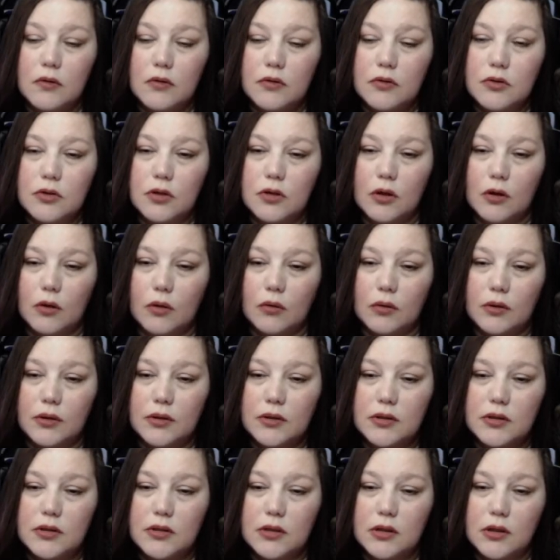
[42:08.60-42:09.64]
So
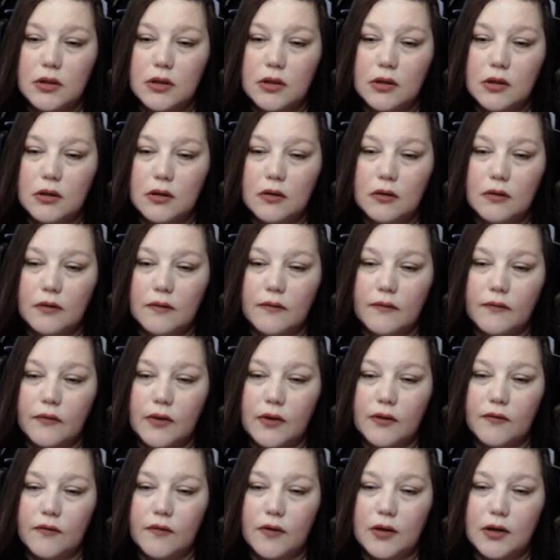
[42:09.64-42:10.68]
let's see
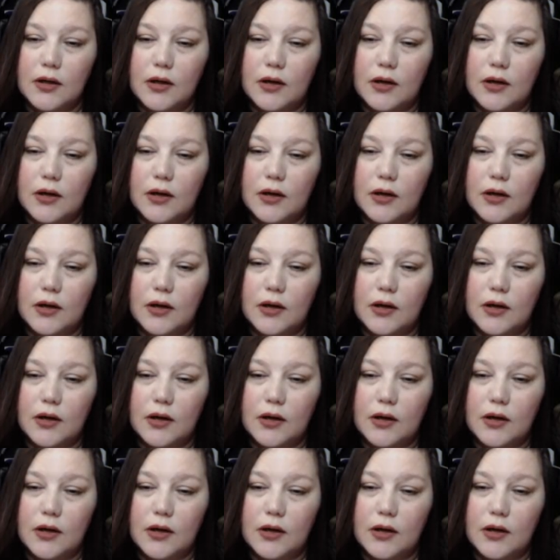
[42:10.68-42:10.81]
if I